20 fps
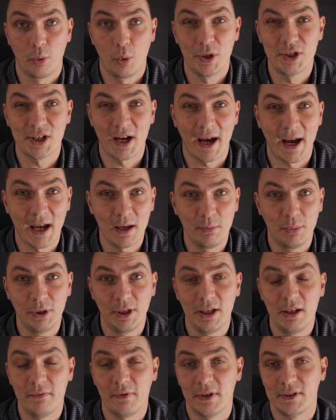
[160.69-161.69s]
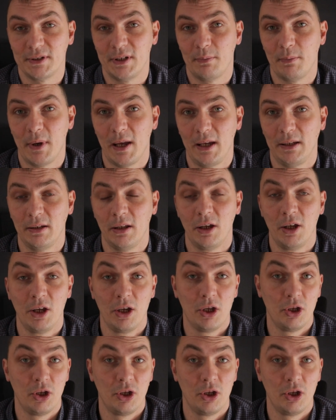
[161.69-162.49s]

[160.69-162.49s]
which I believe is the main